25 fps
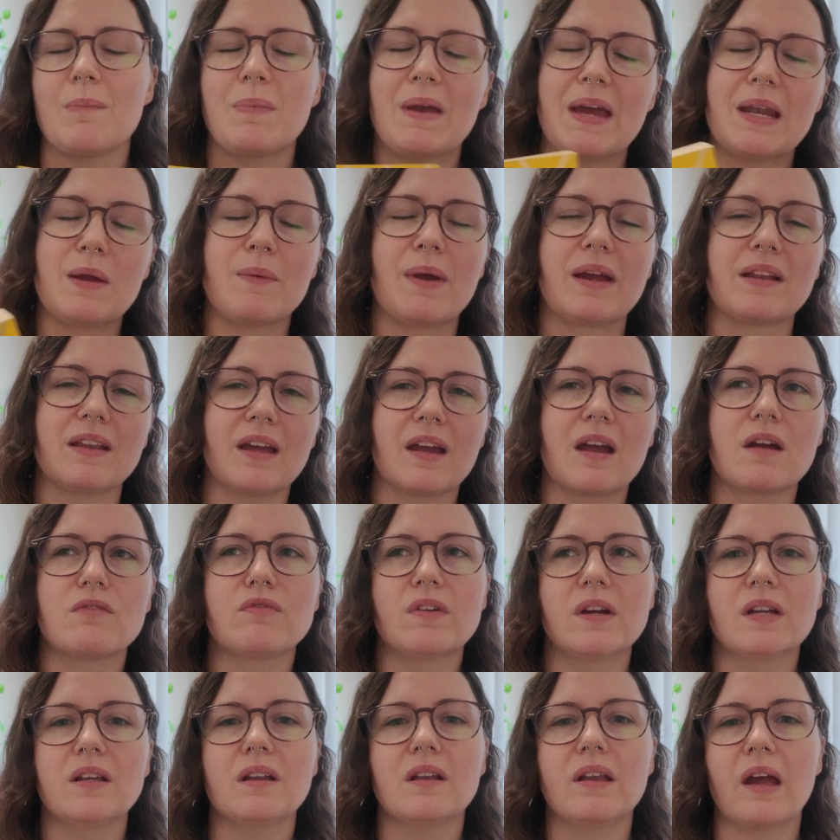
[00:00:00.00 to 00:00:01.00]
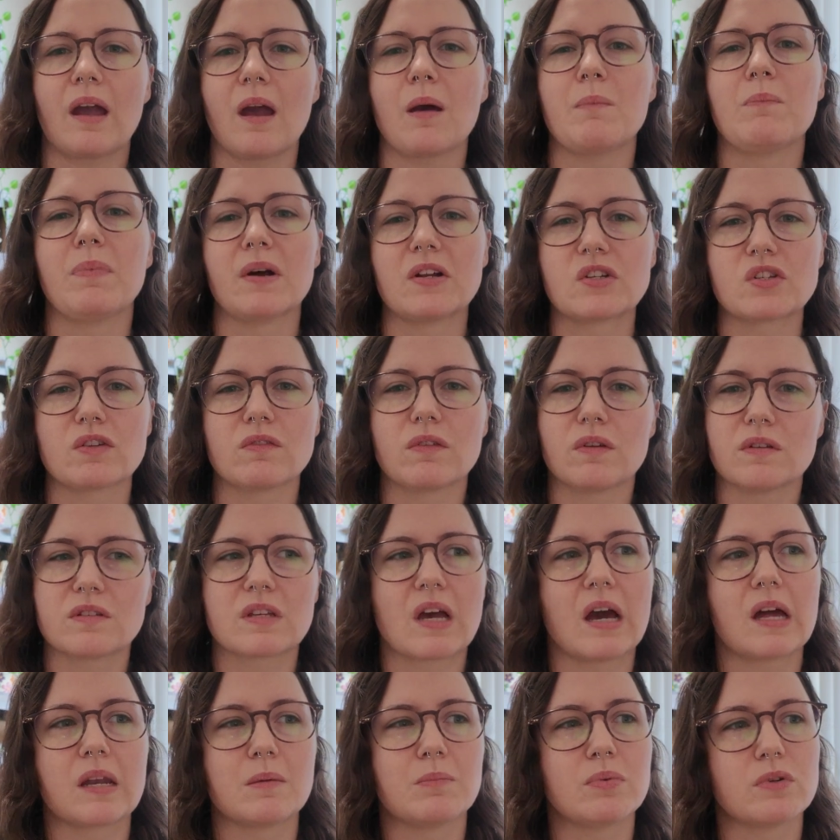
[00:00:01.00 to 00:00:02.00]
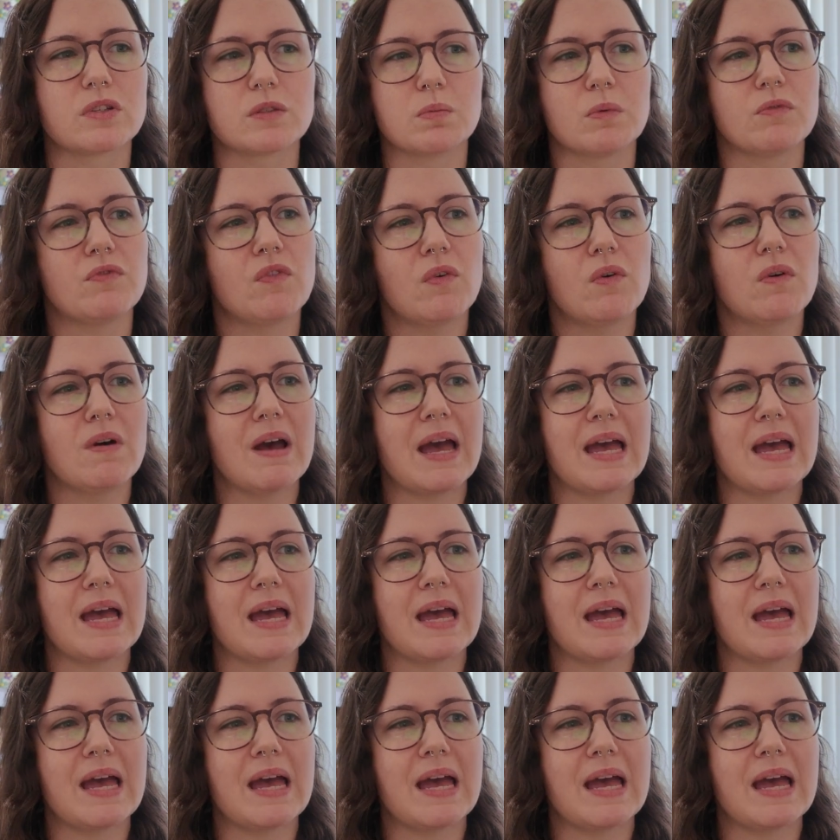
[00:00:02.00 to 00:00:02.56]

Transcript: But anyway, like I've read like a bunch of those kind of books before,